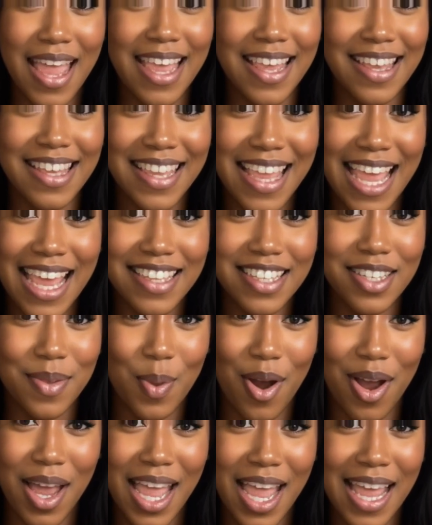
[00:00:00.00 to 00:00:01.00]
Next,
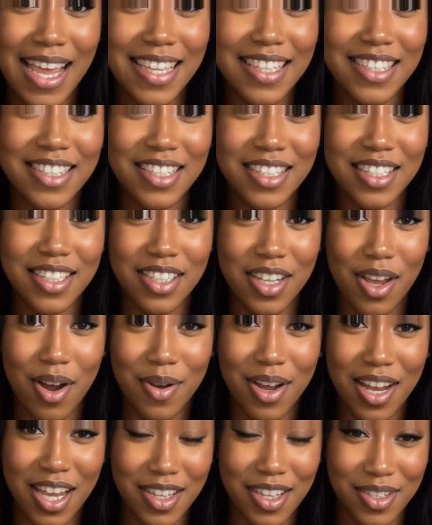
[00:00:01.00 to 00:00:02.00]
we're heading to the Low
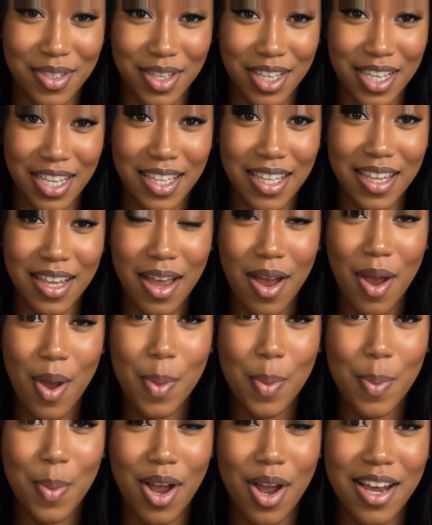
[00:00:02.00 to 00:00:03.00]
Country,
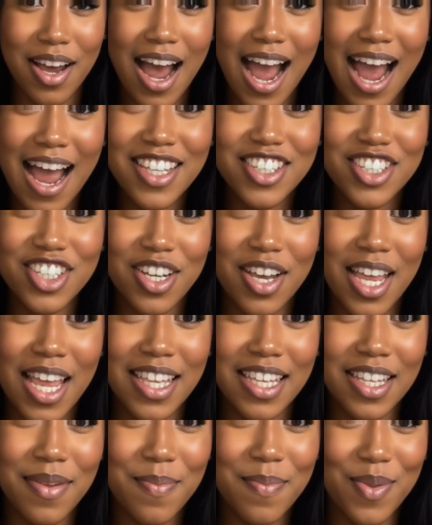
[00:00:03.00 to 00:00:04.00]
where conjure
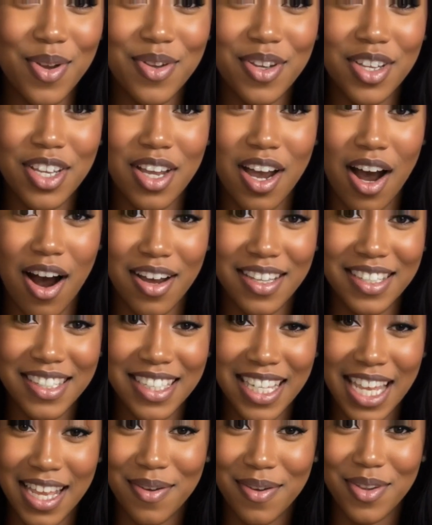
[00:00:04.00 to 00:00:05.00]
and communion are
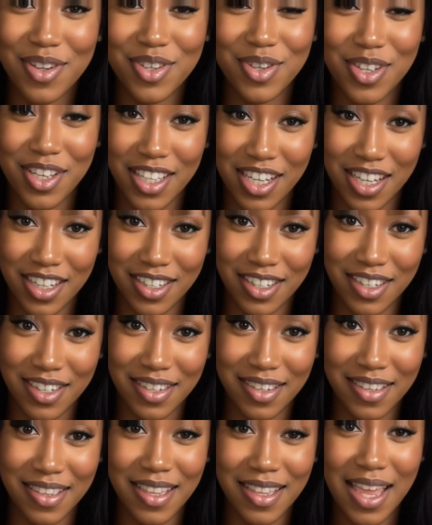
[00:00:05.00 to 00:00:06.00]
sacred
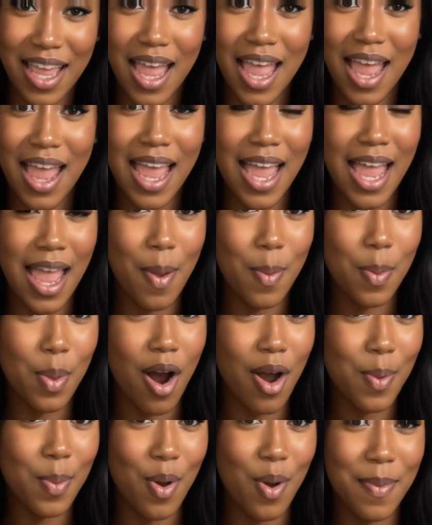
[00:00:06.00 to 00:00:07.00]
traditions, and
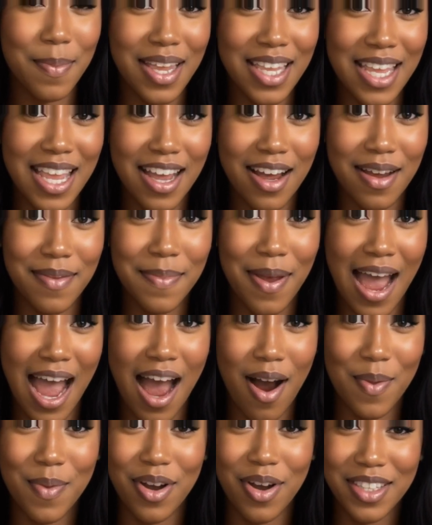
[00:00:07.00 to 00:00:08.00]
one woman held
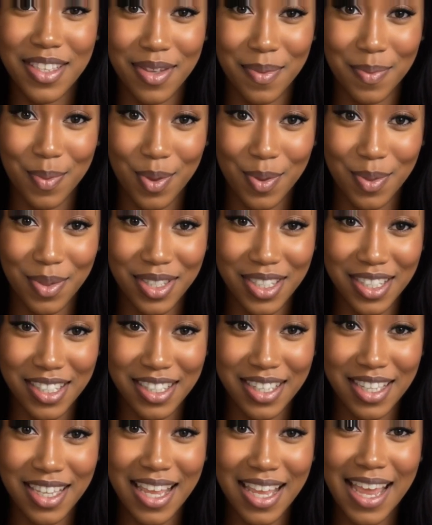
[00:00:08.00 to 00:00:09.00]
power in the
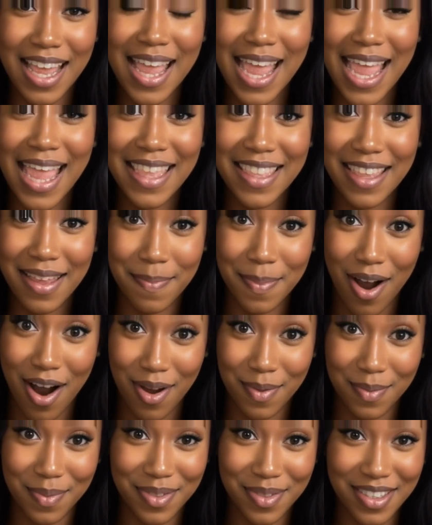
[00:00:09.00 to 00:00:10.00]
roots and the
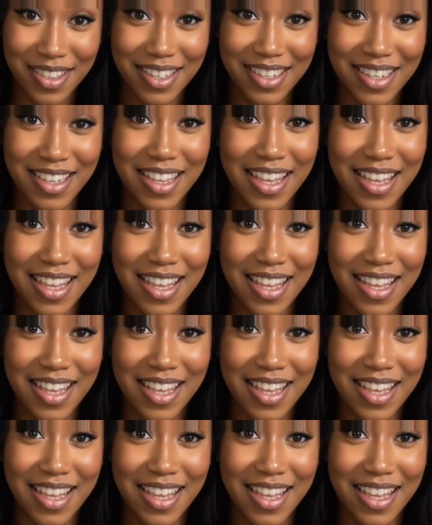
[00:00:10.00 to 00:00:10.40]
bones.